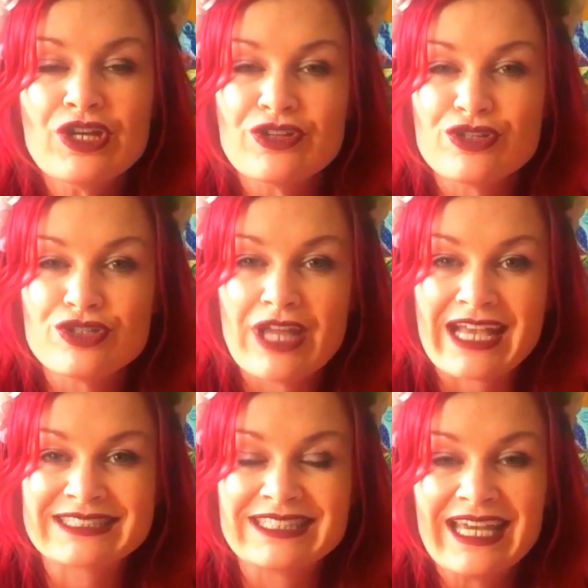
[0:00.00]
to this
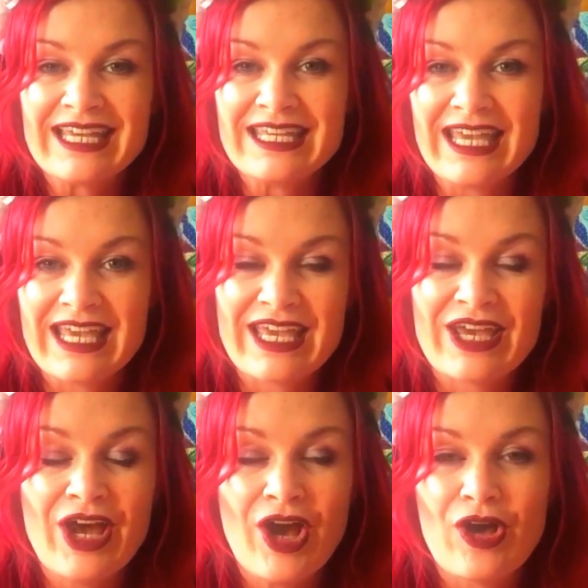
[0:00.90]
next
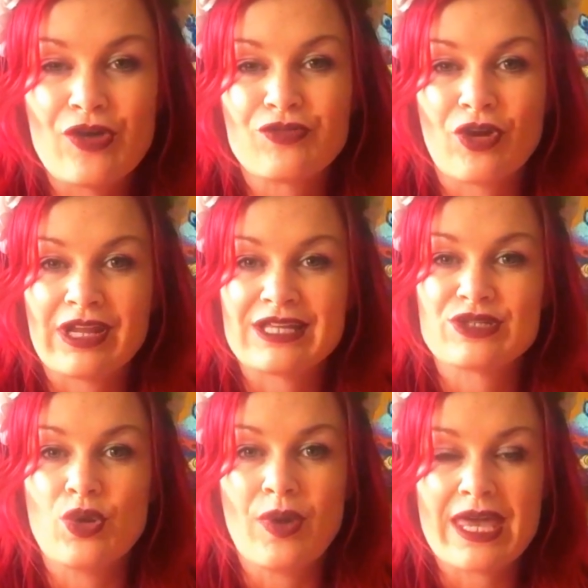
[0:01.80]
year of
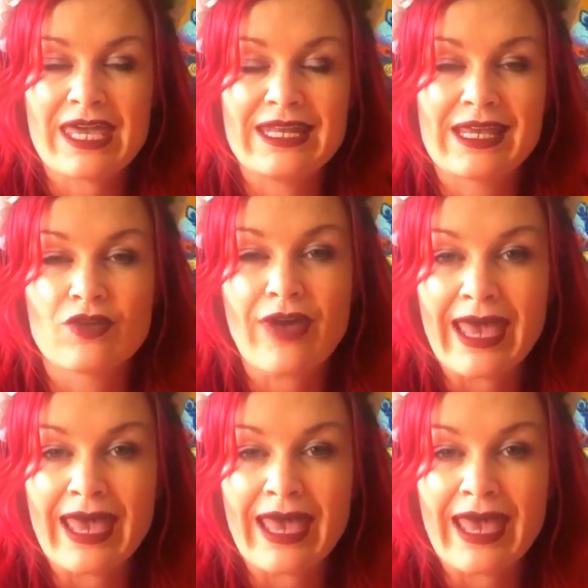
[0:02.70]
Goddess Awakening of